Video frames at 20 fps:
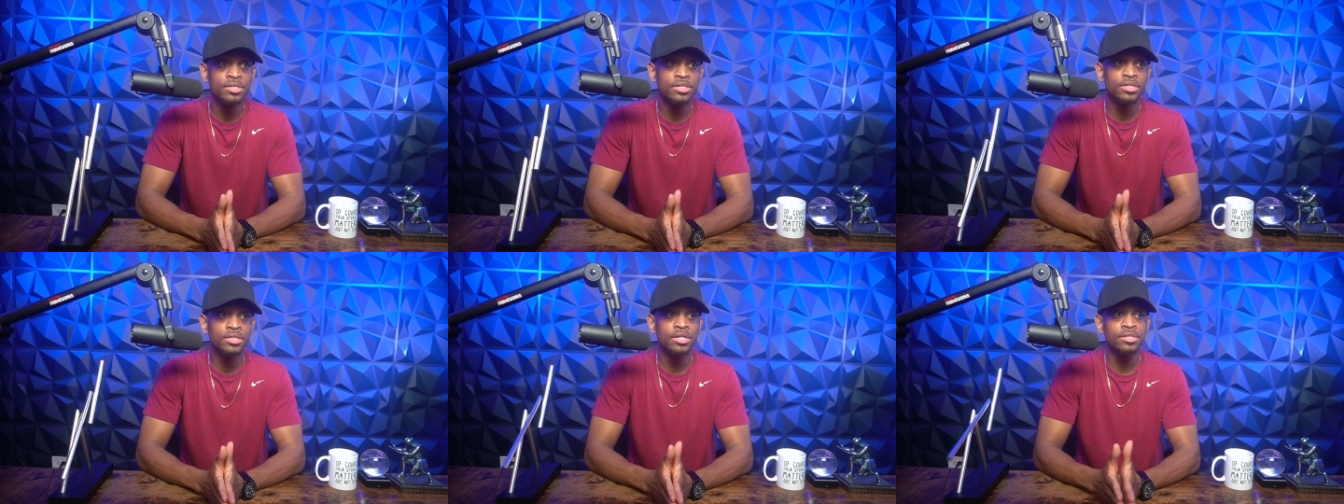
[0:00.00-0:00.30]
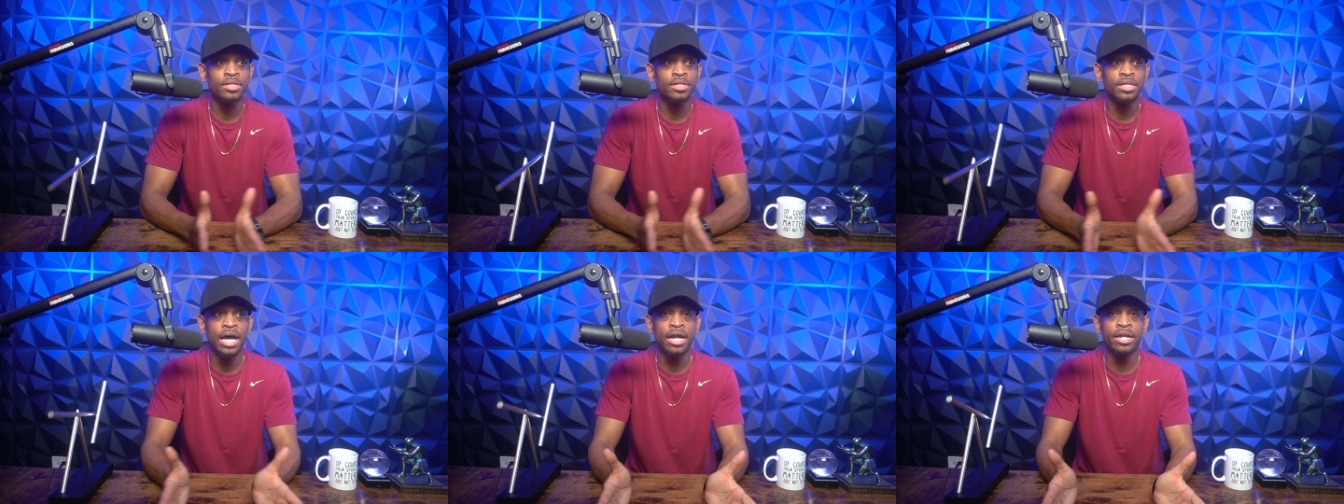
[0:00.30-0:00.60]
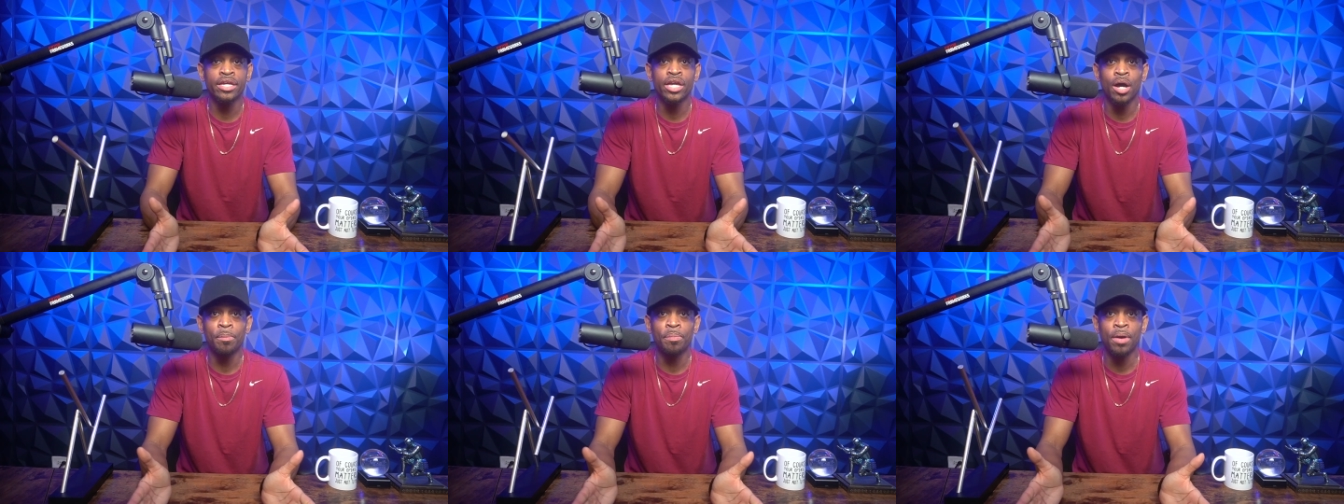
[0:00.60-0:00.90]
because a lot of
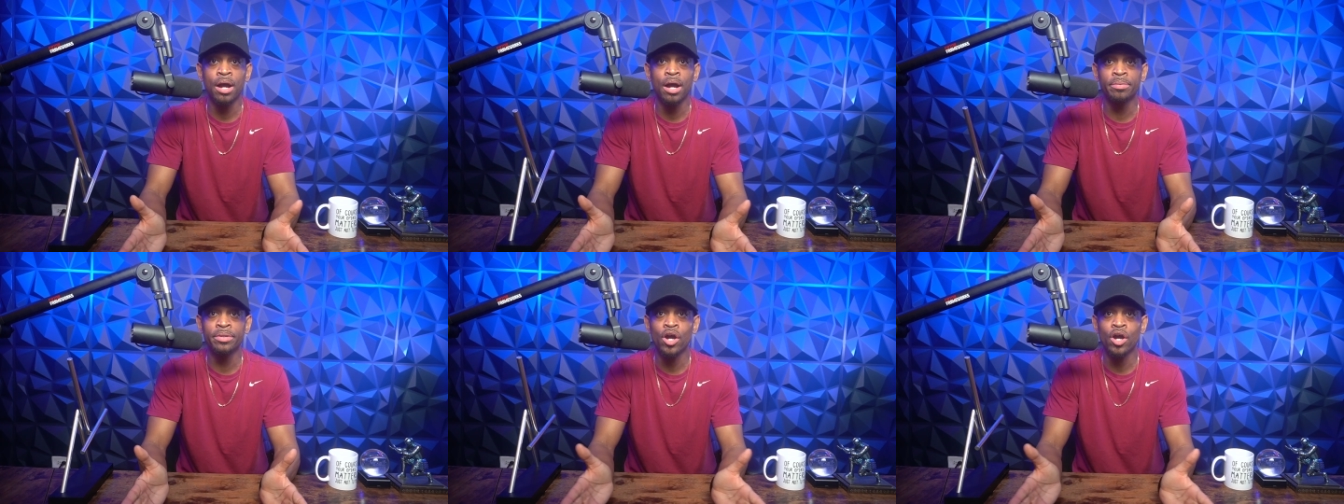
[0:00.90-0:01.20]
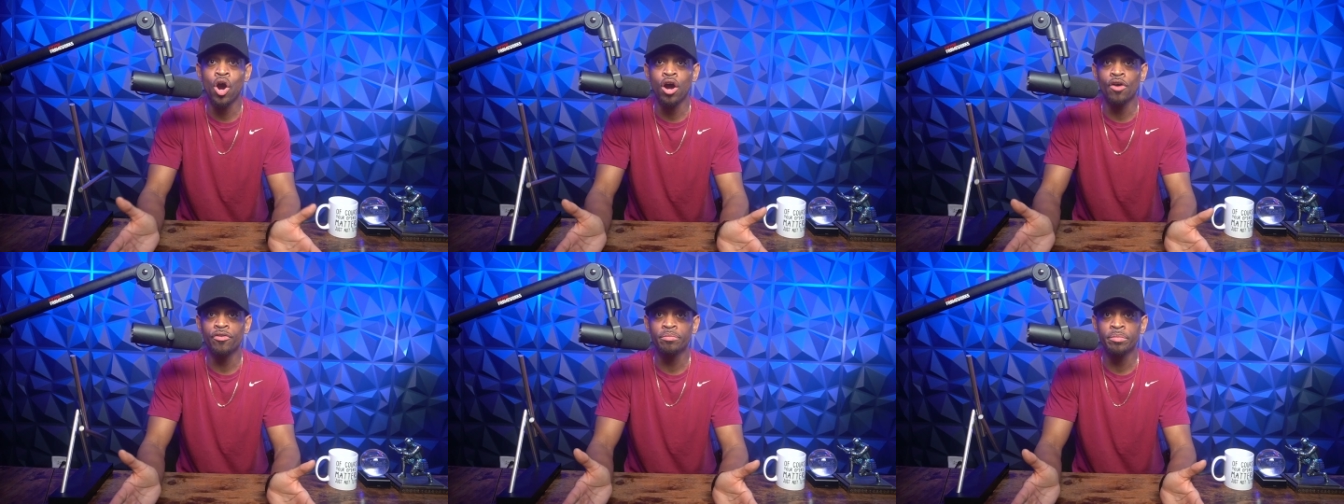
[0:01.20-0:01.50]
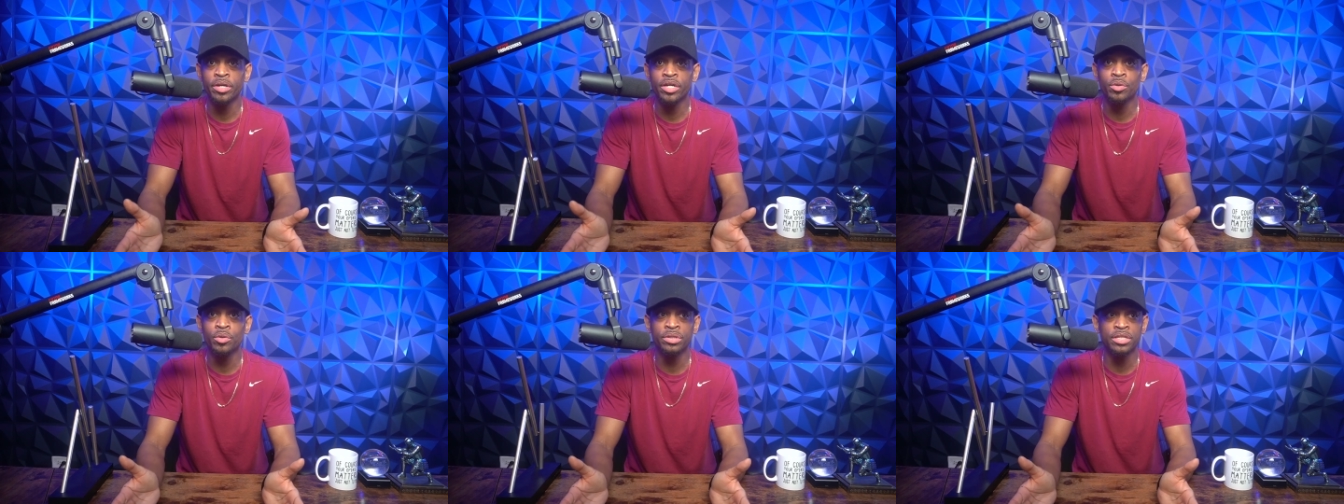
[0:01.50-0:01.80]
y'all probably are
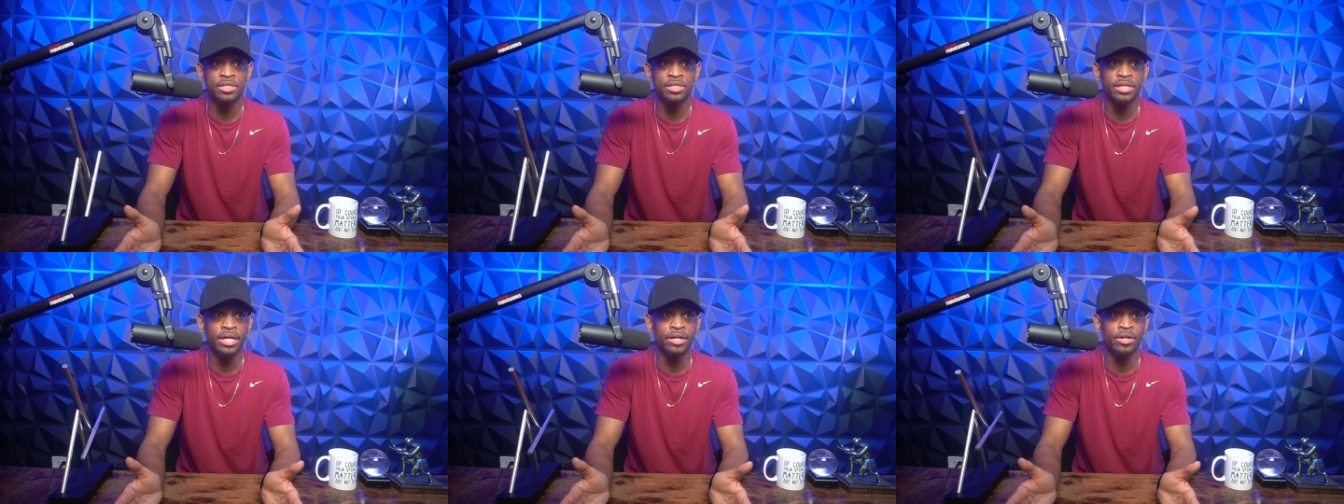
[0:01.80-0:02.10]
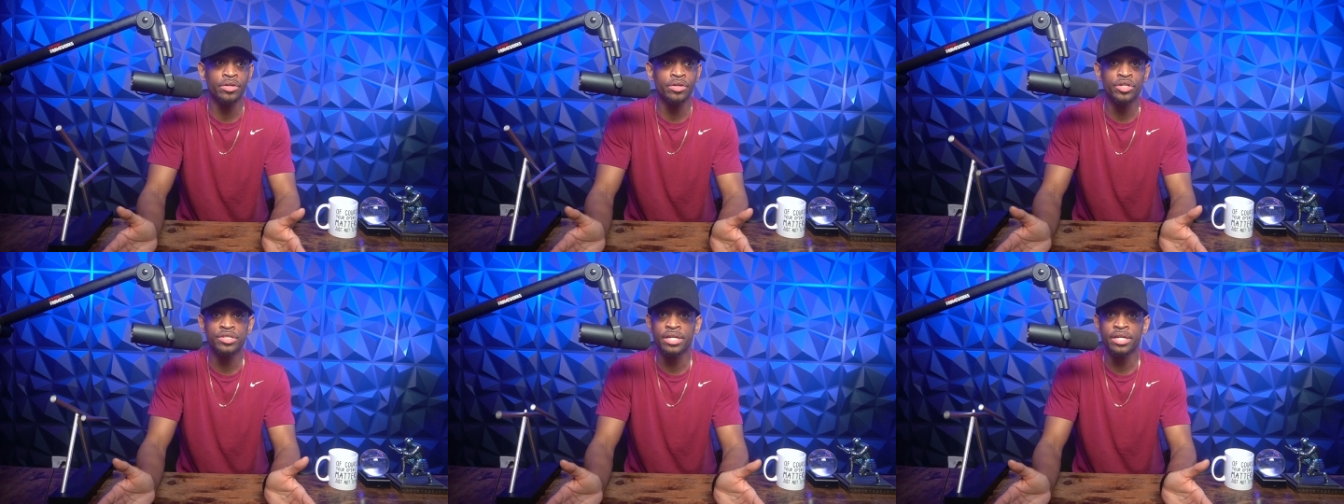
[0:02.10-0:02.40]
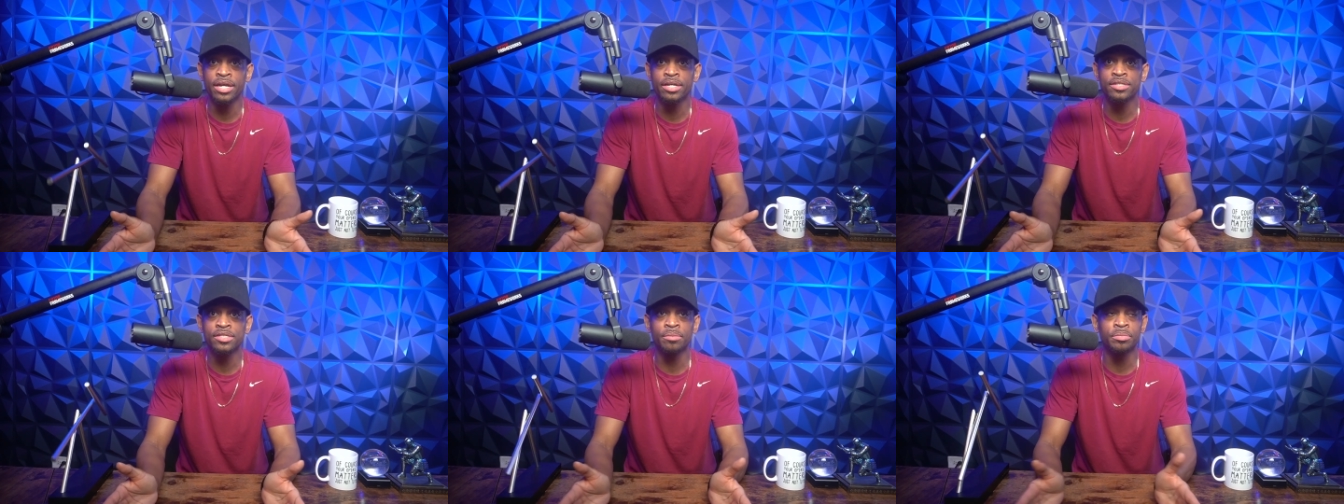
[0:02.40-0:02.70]
familiar with this letter and you're
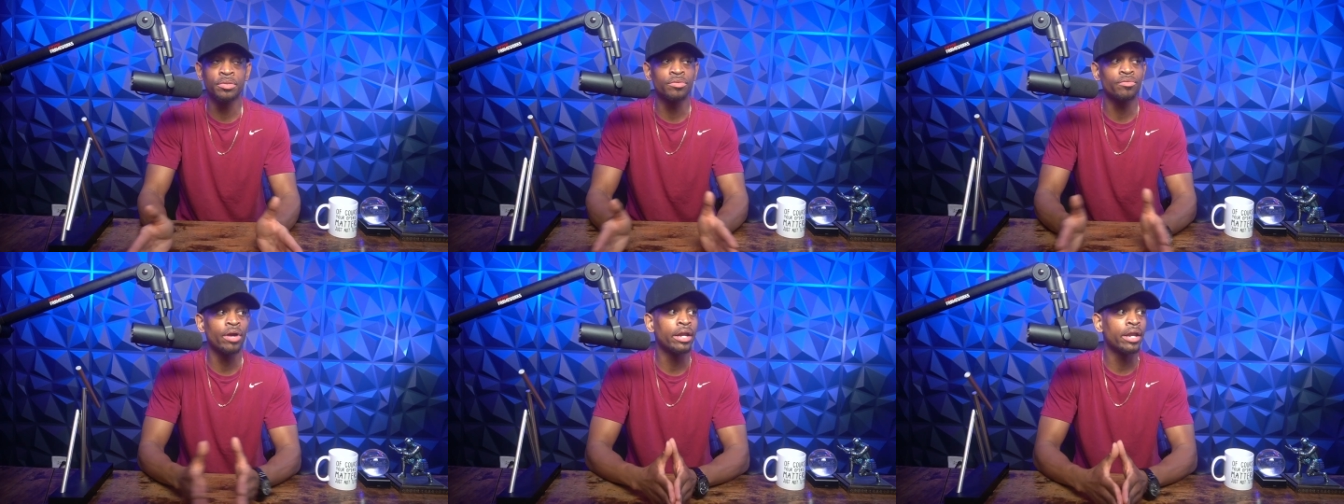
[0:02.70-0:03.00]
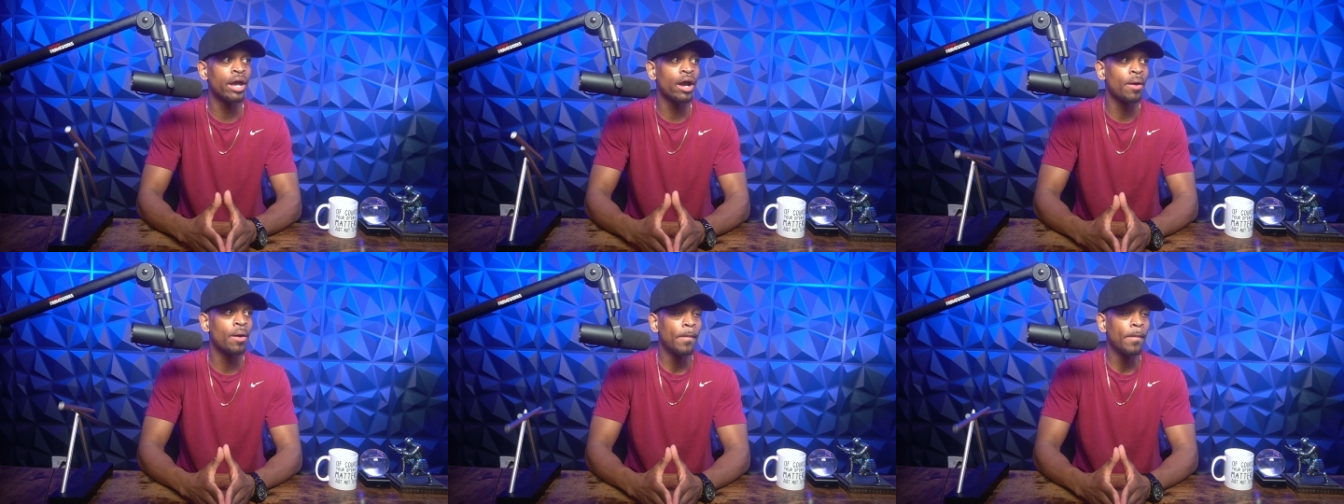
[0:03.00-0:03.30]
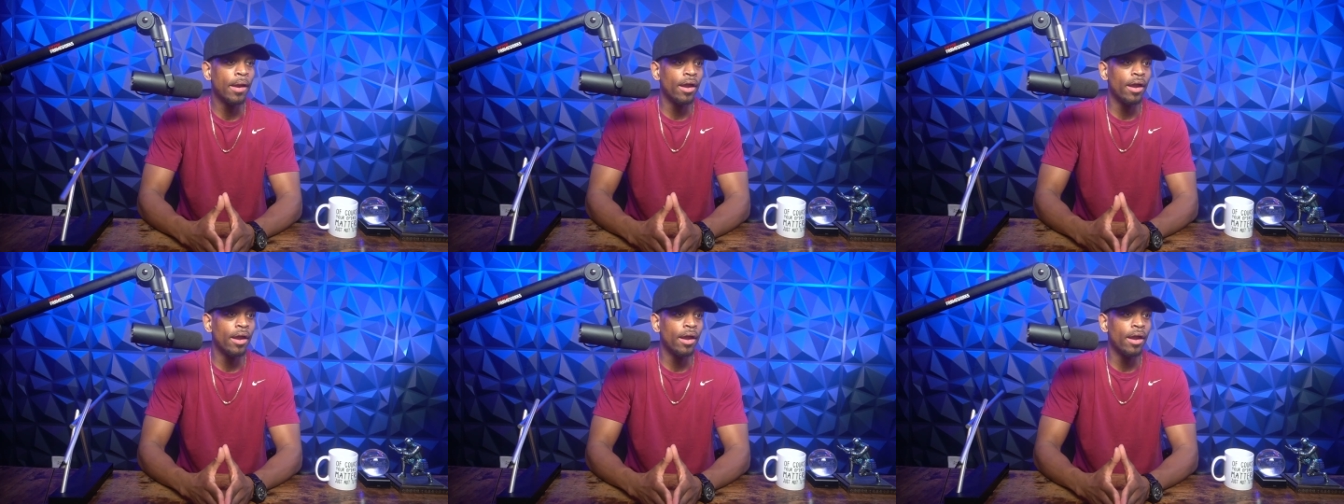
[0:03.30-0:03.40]
saying something right now,